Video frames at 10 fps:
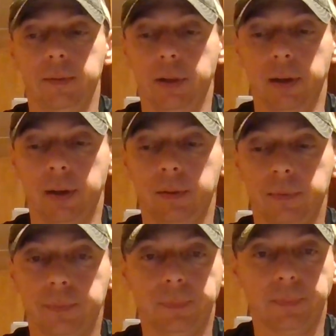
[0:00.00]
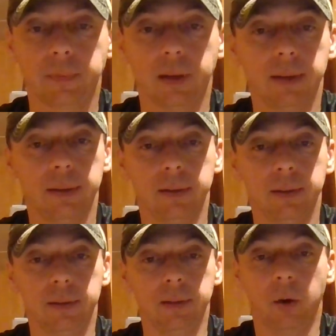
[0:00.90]
You know,
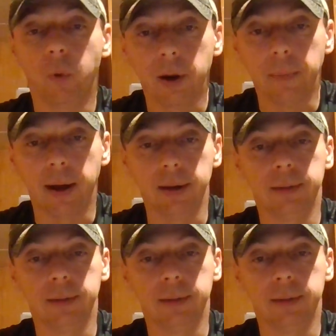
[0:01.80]
don't worry about